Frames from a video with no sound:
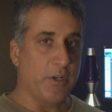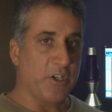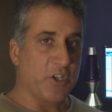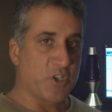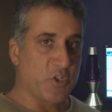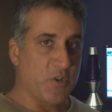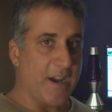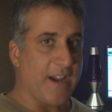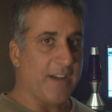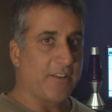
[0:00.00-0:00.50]
bring your
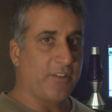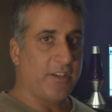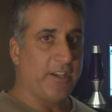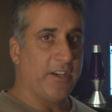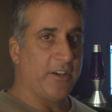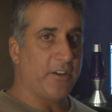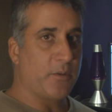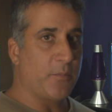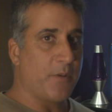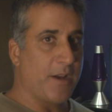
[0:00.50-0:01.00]
tracks
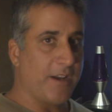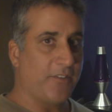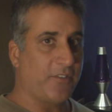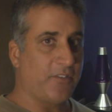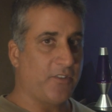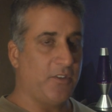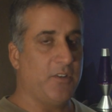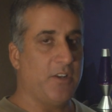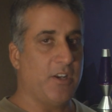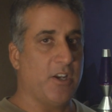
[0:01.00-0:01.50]
here to my
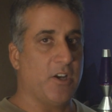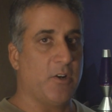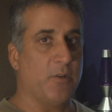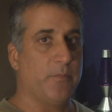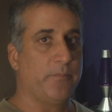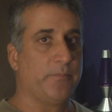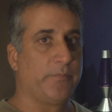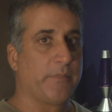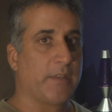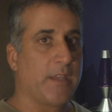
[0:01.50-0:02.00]

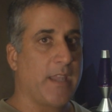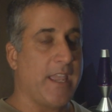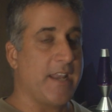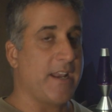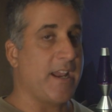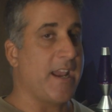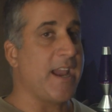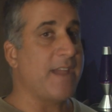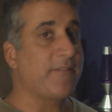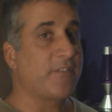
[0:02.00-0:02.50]
studio
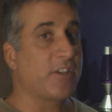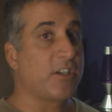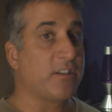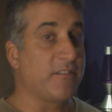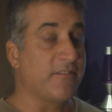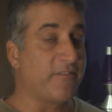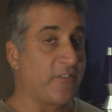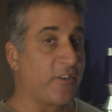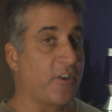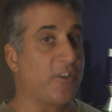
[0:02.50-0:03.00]
and I have to
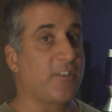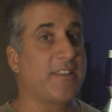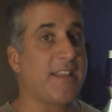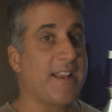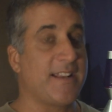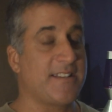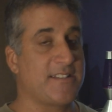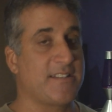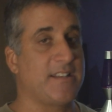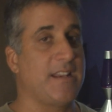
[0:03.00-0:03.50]
convert
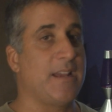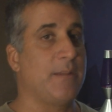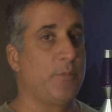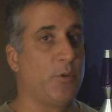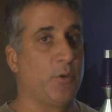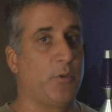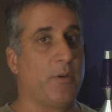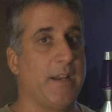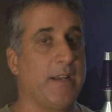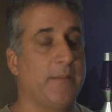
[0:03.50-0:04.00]
that
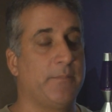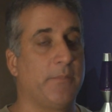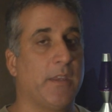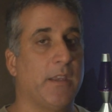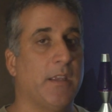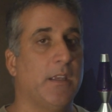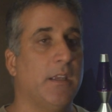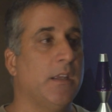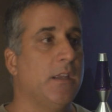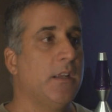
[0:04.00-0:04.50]
sample rate.
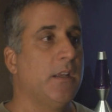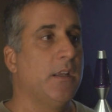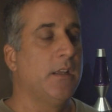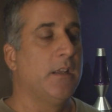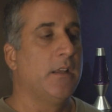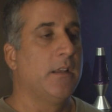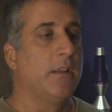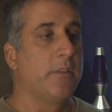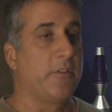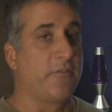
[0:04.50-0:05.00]

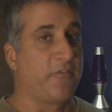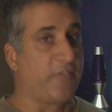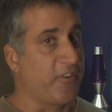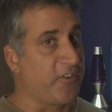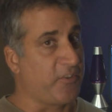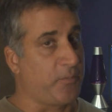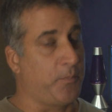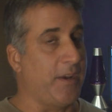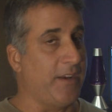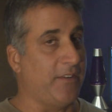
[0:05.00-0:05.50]
The
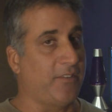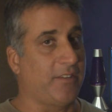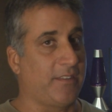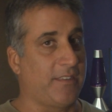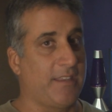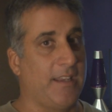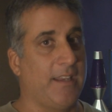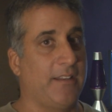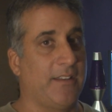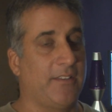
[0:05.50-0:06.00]
first basic
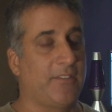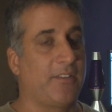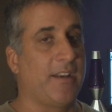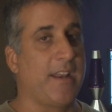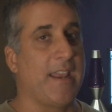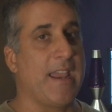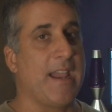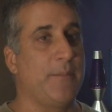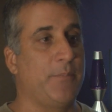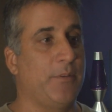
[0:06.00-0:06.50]
thing that's going
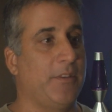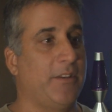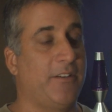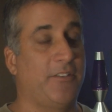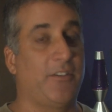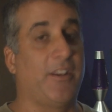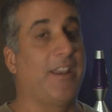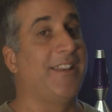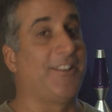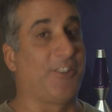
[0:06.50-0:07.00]
to happen there
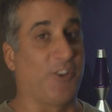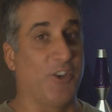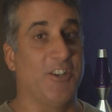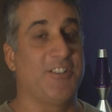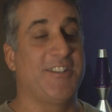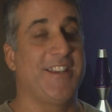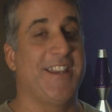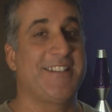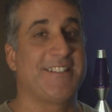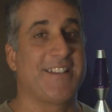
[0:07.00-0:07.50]
is it's going
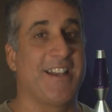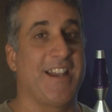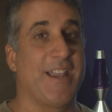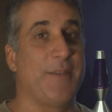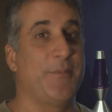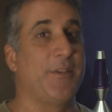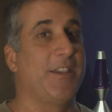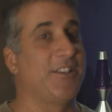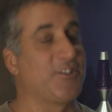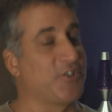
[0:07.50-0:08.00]
to take
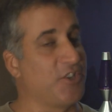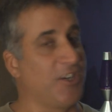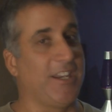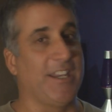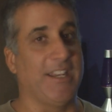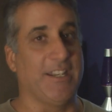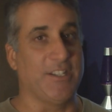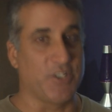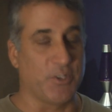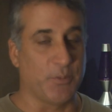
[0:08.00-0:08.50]
time, it's going to
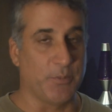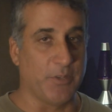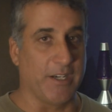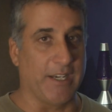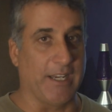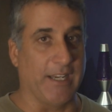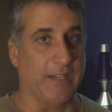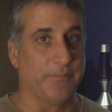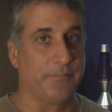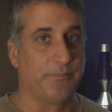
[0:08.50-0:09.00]
eat your
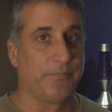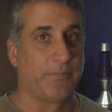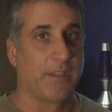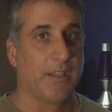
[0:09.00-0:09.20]
money.